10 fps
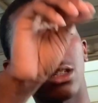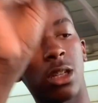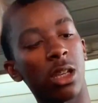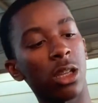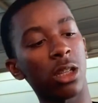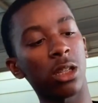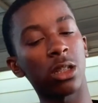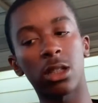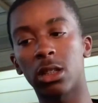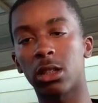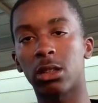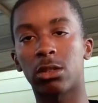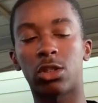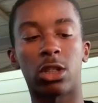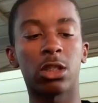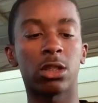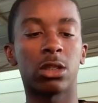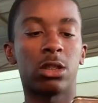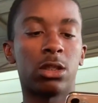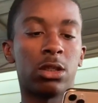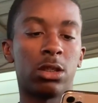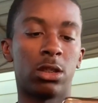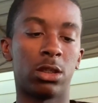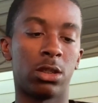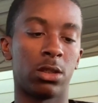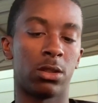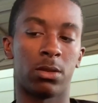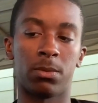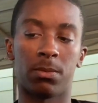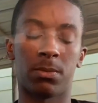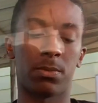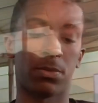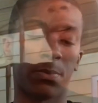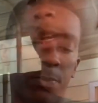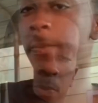and turn it on. Okay.